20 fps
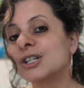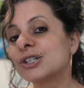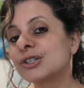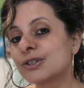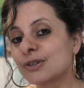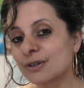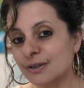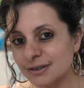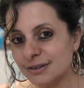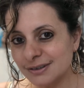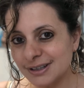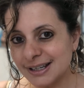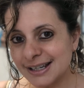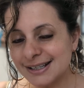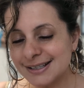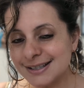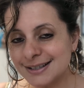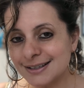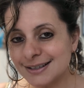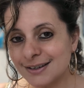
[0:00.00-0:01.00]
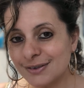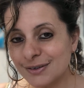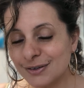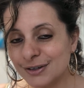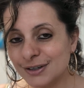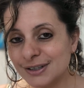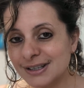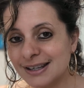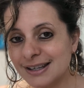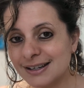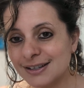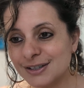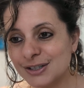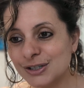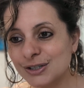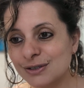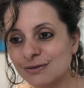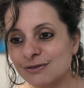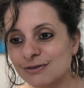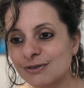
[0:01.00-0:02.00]
Journaling is another good thing to
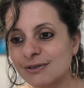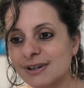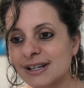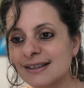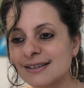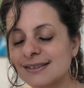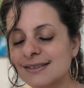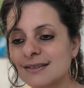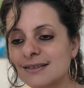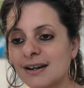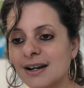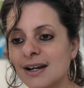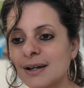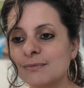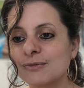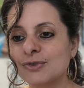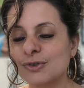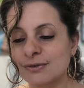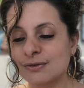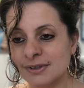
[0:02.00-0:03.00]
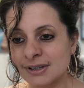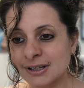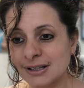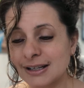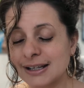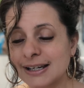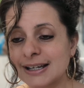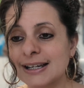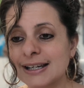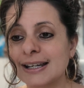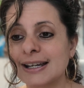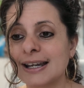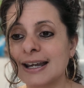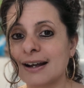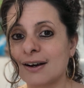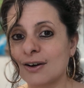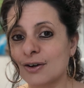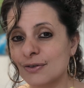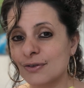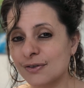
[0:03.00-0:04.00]
do during this time. Journaling can
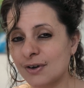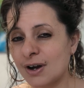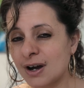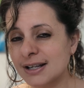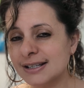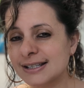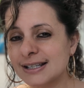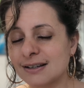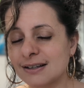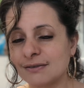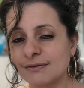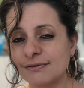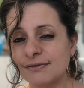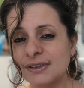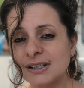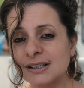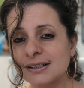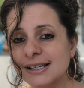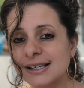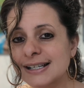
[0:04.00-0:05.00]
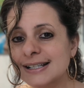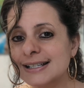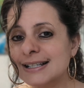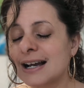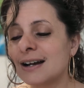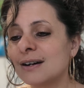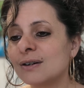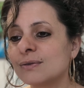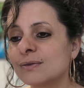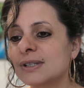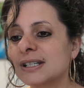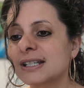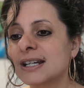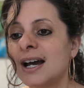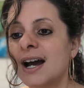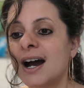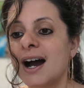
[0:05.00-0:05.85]
get our thoughts and feelings out.